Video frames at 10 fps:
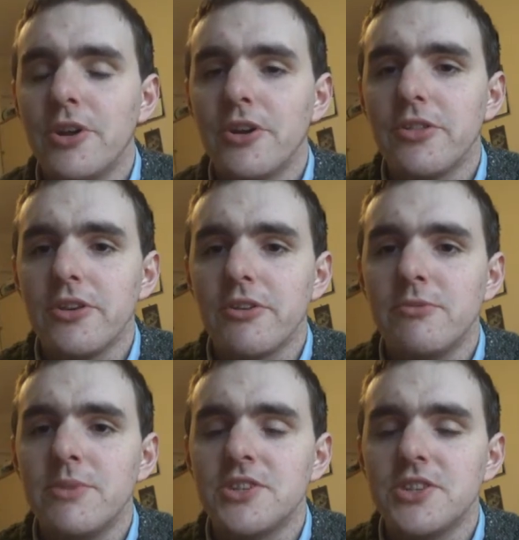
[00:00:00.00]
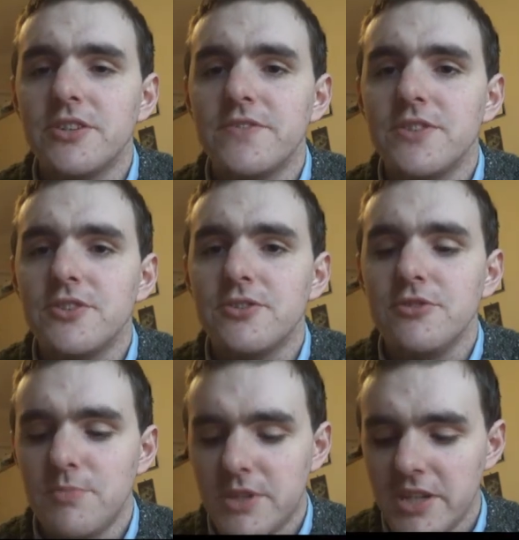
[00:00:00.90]
on earth I got myself
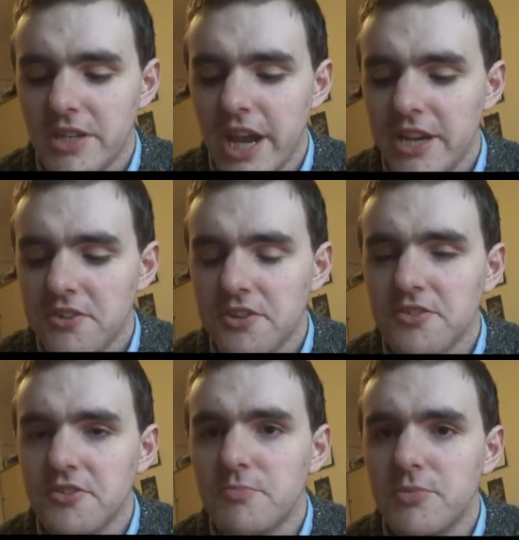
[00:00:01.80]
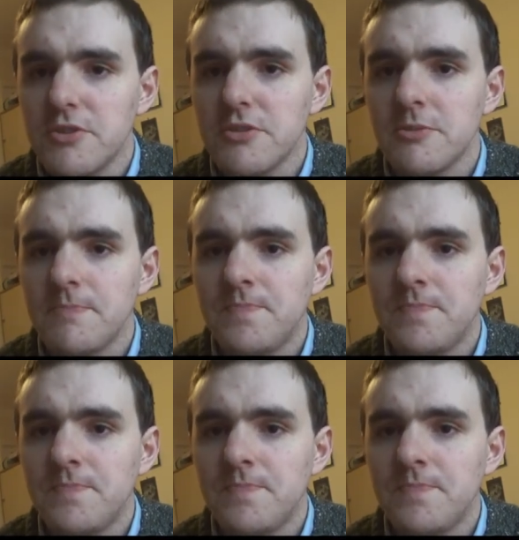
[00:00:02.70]
into by editing this book,